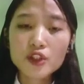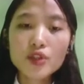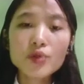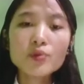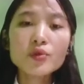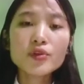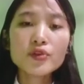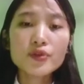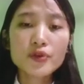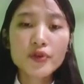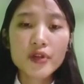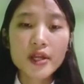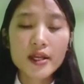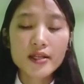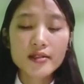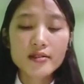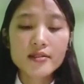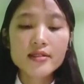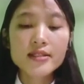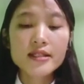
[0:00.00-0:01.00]

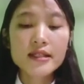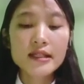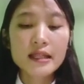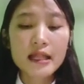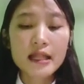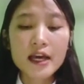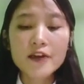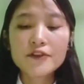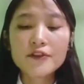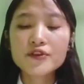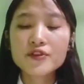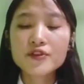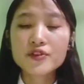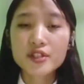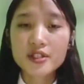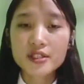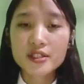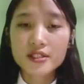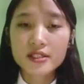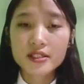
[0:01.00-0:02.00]
pneumothorax is a
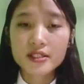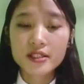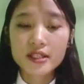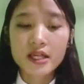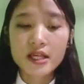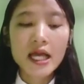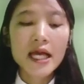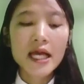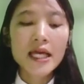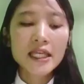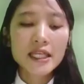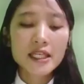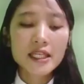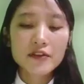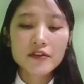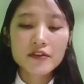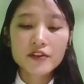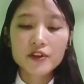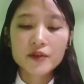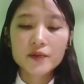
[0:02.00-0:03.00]
life-threatening
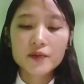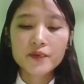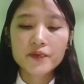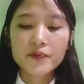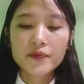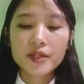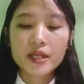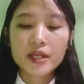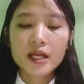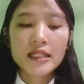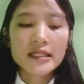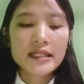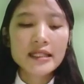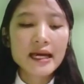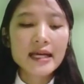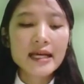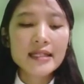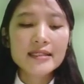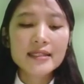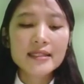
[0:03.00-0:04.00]
event
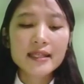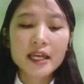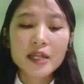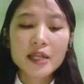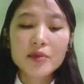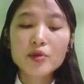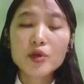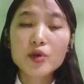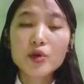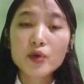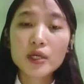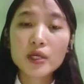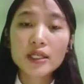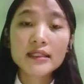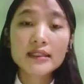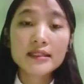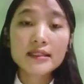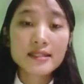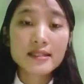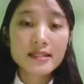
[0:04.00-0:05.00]
that can be
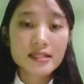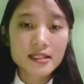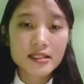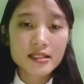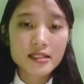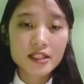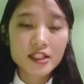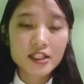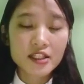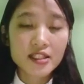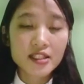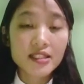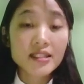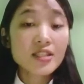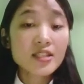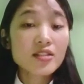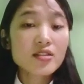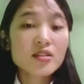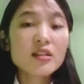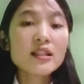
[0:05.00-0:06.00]
quickly treated.
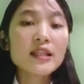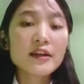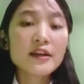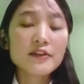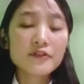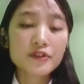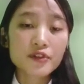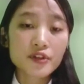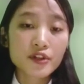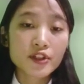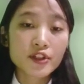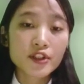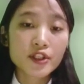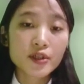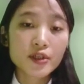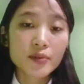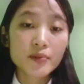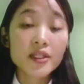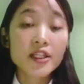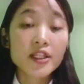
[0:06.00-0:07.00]
It is a
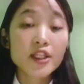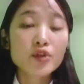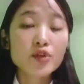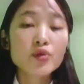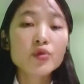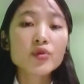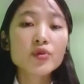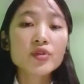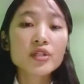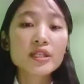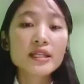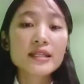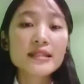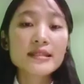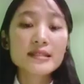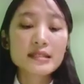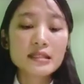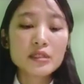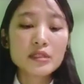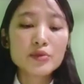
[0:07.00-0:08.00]
life-threatening, but it could
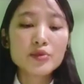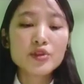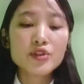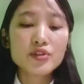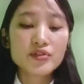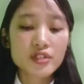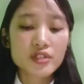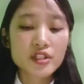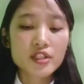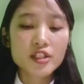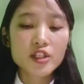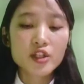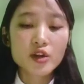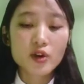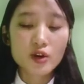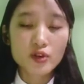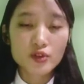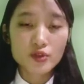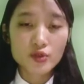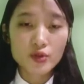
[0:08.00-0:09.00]
easily be
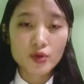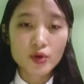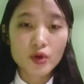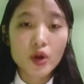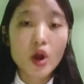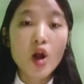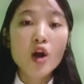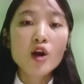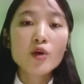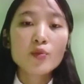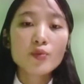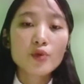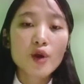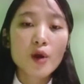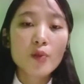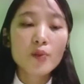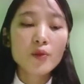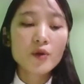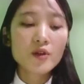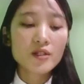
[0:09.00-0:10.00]
treated also.
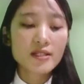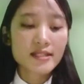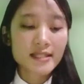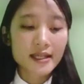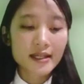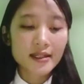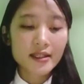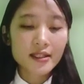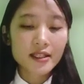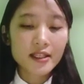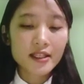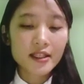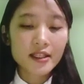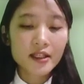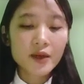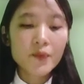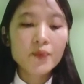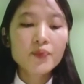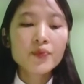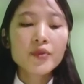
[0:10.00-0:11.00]
Proper
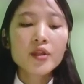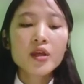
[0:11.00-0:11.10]
technique